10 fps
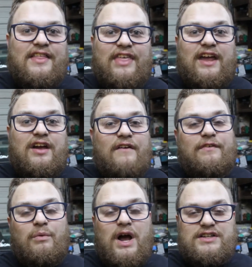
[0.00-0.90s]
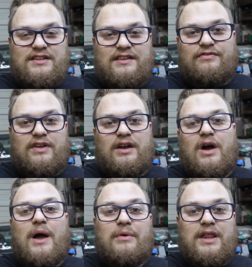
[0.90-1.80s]
Thank y'all for watching this video.
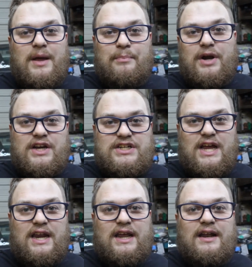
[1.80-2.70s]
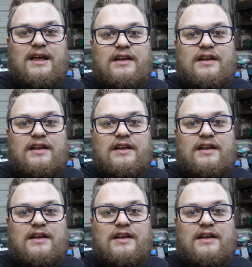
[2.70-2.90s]
I really appreciate it.